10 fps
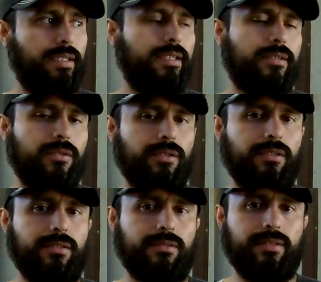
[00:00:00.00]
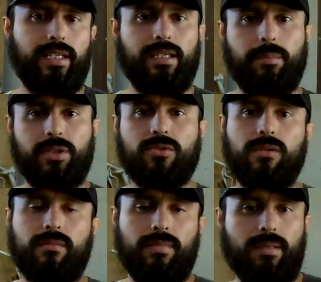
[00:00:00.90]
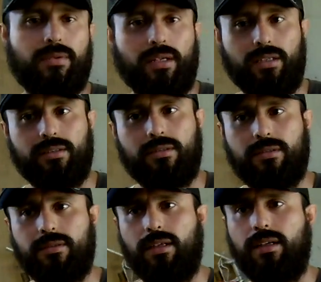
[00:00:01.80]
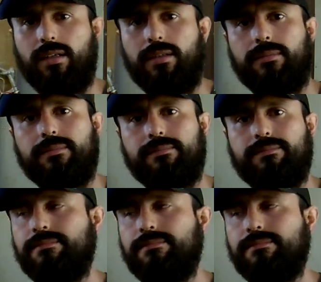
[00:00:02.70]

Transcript: gear oil, any petroleum byproduct, um,